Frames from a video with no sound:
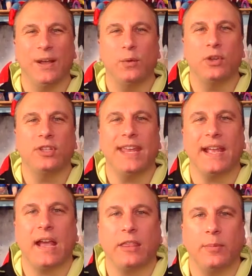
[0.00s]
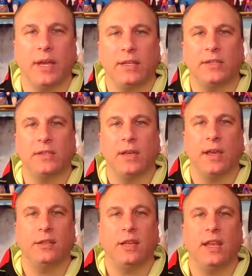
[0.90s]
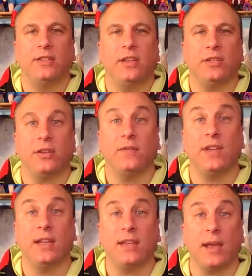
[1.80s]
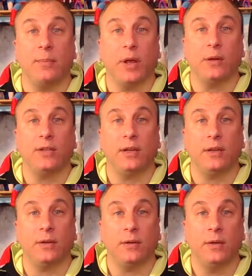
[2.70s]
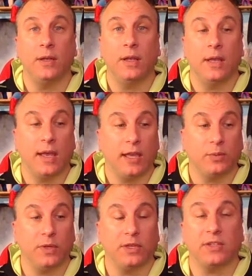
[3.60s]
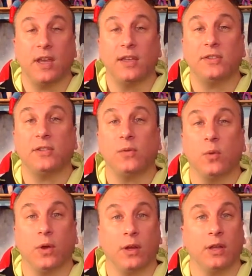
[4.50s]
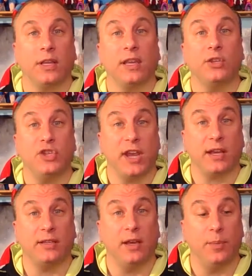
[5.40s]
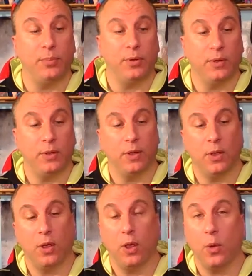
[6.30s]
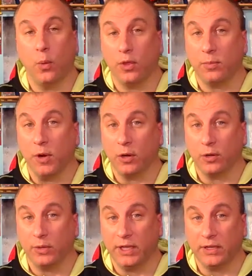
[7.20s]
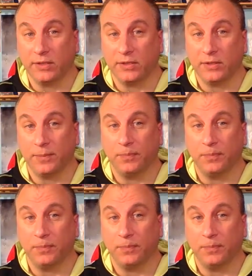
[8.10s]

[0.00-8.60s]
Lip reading: Well, good day, Gothamites. On today's edition of Daytime Bartender, as we discussed, we're going to get jacked up with margaritas.